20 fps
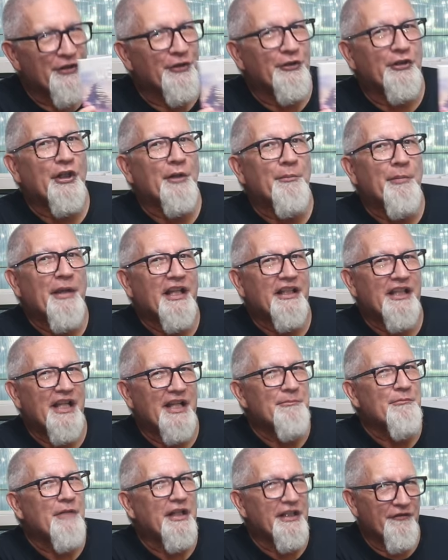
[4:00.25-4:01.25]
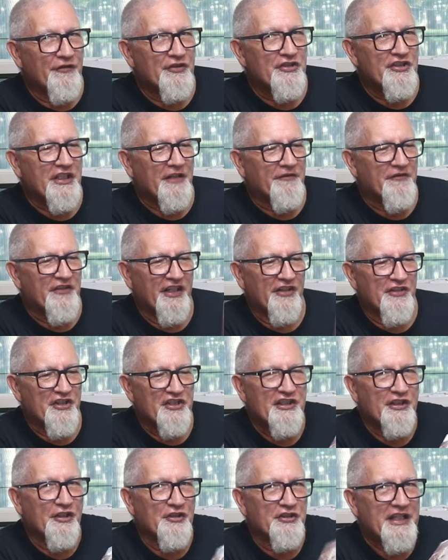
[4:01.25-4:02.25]
you're going to pay a lot of money for stuff there.
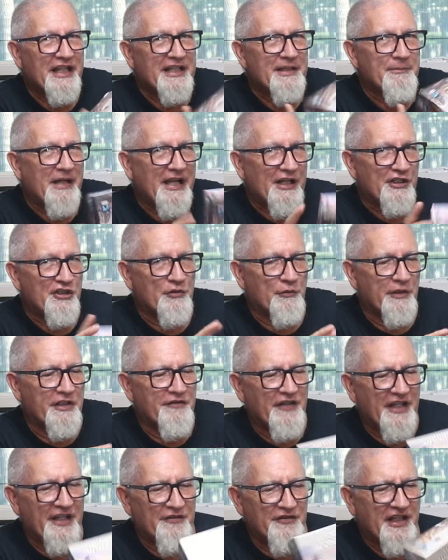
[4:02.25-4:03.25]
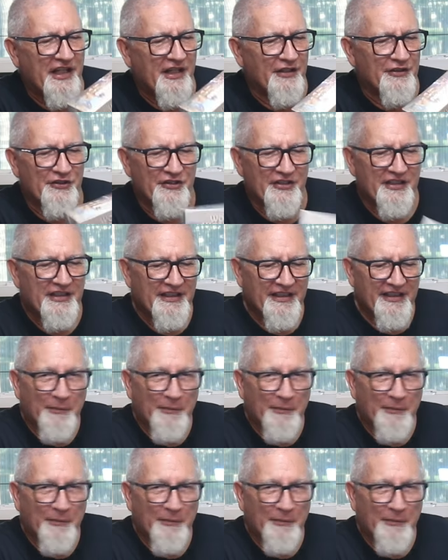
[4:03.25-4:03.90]
This little tiny box, $25.